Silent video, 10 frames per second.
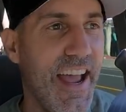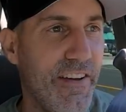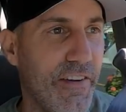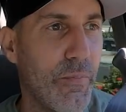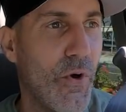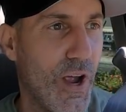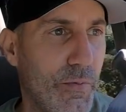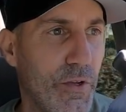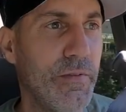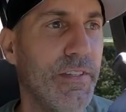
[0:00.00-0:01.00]
have a
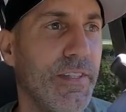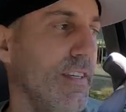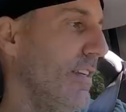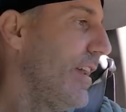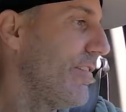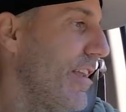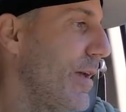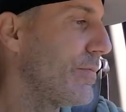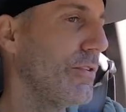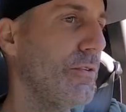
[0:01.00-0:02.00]
problem. I have an
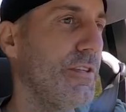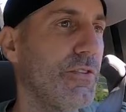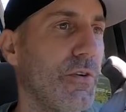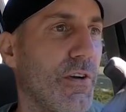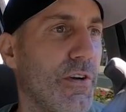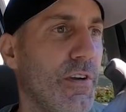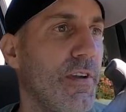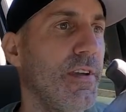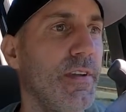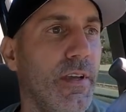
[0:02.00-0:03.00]
absolute disorder.
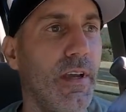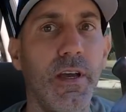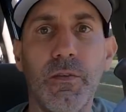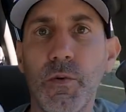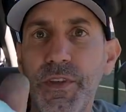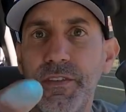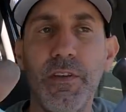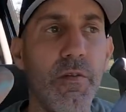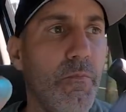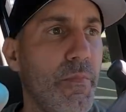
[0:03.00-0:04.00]
We're
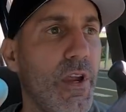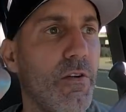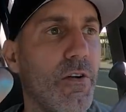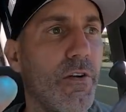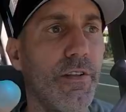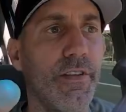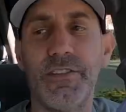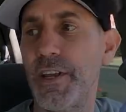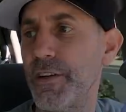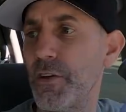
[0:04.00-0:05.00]
missing mirror in the
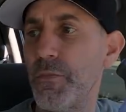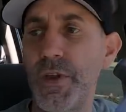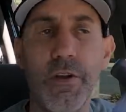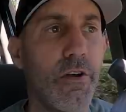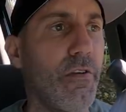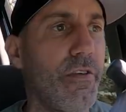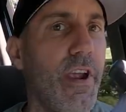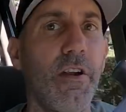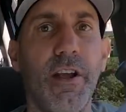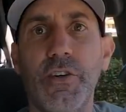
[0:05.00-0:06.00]
center, mirror
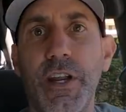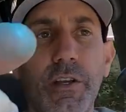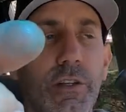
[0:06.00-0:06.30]
there. I tried to